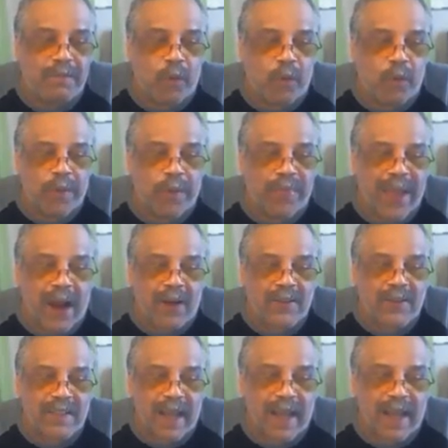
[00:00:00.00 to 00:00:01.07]

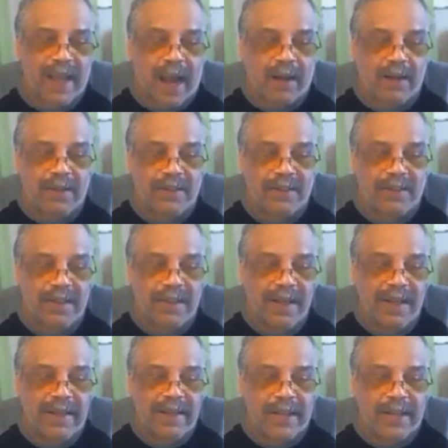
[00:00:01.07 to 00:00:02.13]
$4,000
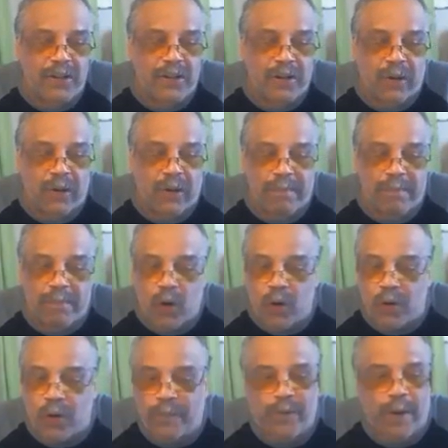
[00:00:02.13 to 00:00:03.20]
that you can
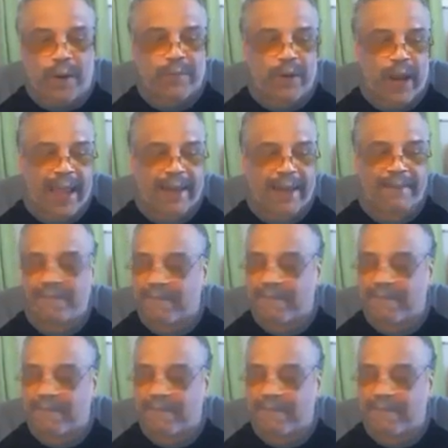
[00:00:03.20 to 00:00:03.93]
remove from that,